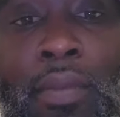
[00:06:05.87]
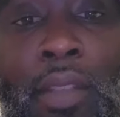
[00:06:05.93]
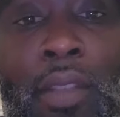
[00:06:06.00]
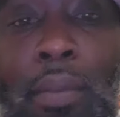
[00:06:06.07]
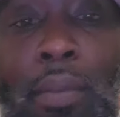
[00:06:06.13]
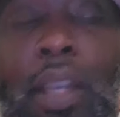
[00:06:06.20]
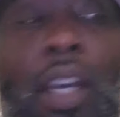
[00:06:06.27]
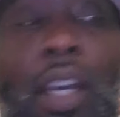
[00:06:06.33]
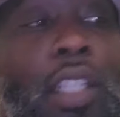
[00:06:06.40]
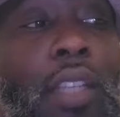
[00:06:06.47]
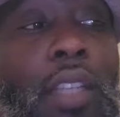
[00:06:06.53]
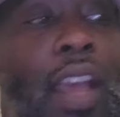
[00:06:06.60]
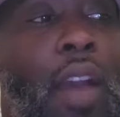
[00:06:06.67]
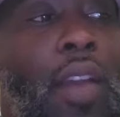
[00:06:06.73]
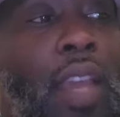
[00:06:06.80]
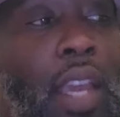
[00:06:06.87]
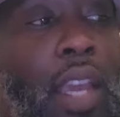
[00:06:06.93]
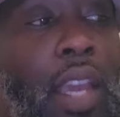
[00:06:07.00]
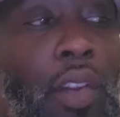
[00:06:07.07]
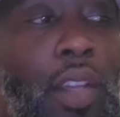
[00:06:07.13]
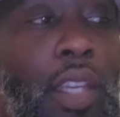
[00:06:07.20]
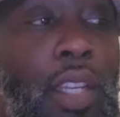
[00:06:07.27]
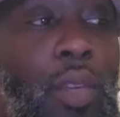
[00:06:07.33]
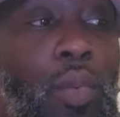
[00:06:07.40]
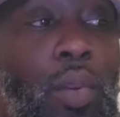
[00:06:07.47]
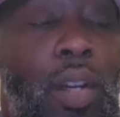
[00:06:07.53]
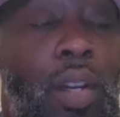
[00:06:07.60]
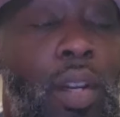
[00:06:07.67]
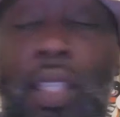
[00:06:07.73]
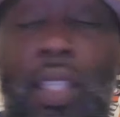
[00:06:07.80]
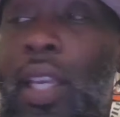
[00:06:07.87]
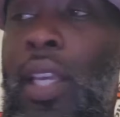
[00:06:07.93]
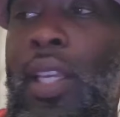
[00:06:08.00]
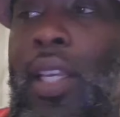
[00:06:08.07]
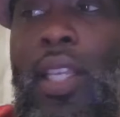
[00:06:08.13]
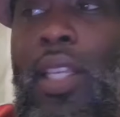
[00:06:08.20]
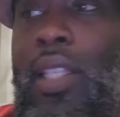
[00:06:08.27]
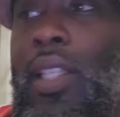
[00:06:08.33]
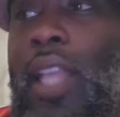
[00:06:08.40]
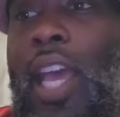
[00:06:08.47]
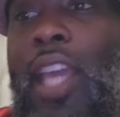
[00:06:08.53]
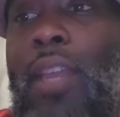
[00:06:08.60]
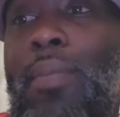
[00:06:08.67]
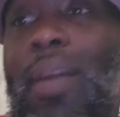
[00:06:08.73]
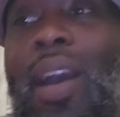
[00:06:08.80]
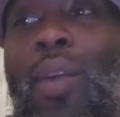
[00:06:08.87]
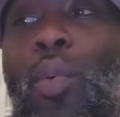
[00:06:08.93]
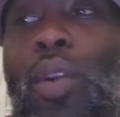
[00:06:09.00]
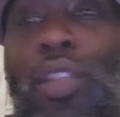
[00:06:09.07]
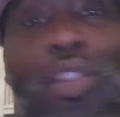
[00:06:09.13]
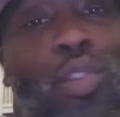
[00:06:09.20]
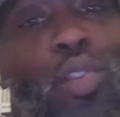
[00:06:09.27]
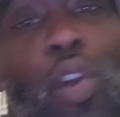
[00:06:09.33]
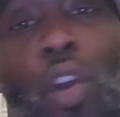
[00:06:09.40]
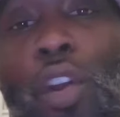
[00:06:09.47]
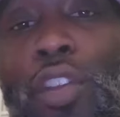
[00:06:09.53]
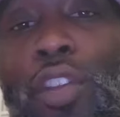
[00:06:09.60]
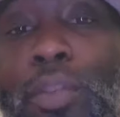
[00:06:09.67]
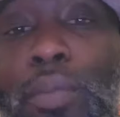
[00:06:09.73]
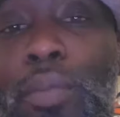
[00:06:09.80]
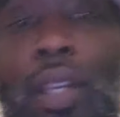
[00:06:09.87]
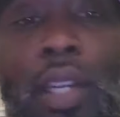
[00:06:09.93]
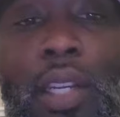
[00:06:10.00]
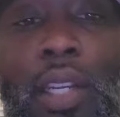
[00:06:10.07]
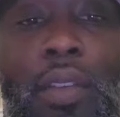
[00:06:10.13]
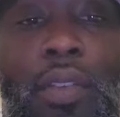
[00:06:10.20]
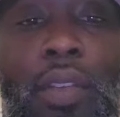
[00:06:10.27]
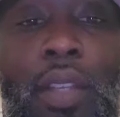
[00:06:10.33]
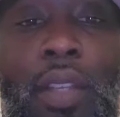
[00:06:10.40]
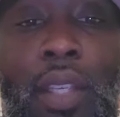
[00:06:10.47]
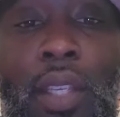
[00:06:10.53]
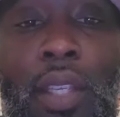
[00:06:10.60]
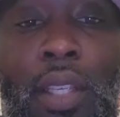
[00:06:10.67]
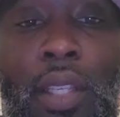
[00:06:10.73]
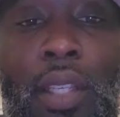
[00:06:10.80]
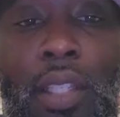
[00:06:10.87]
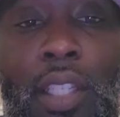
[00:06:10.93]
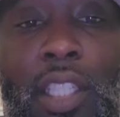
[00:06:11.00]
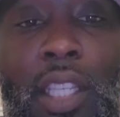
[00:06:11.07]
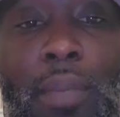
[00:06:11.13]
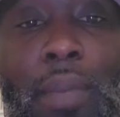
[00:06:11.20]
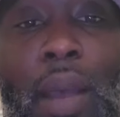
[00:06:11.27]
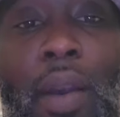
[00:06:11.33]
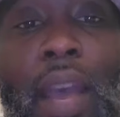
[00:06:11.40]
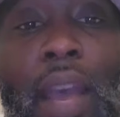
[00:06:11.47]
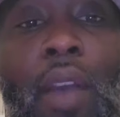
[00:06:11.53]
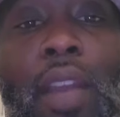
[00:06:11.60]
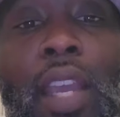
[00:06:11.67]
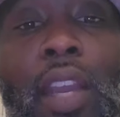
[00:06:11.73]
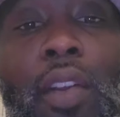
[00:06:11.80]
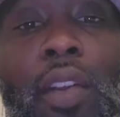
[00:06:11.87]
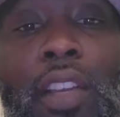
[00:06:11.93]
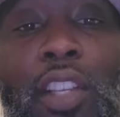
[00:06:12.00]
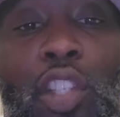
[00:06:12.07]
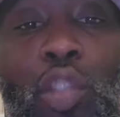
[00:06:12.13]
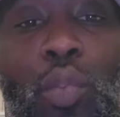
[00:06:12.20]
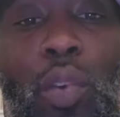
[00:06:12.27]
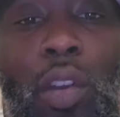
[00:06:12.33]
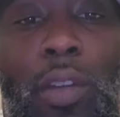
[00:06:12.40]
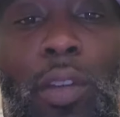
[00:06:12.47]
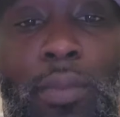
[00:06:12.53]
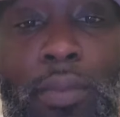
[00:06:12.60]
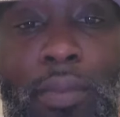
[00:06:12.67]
because of how arrogant he was. It's not about whether you argumentative. It's about how arrogant you are.